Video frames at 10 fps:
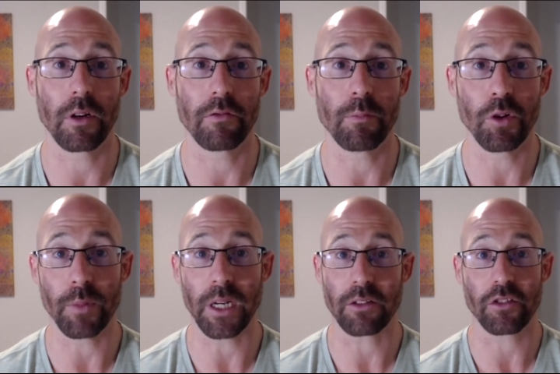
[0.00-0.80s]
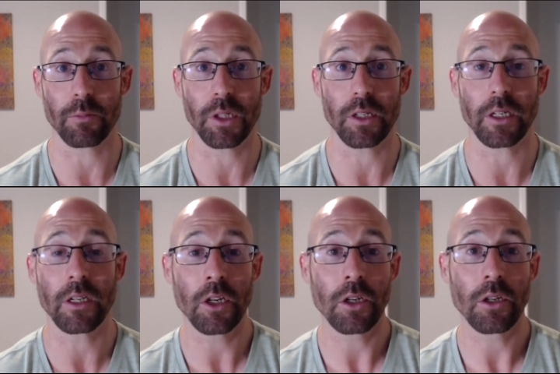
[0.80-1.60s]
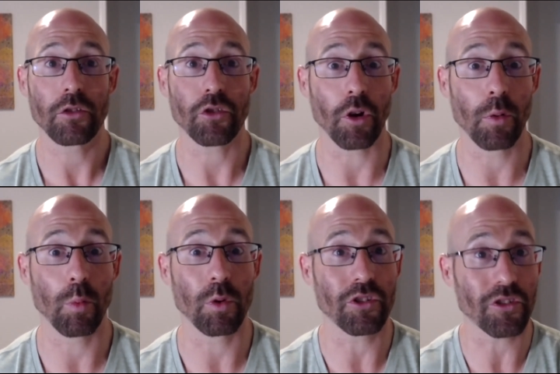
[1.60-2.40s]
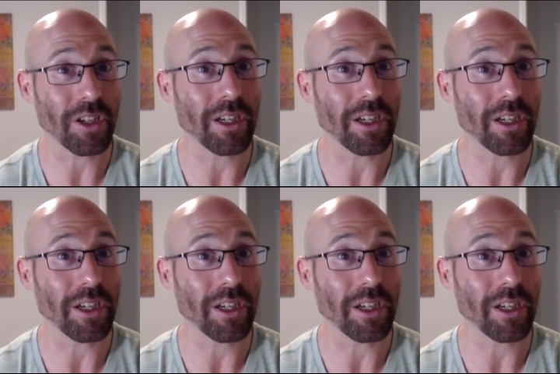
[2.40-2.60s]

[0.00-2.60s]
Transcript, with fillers: of movement and stability so we're just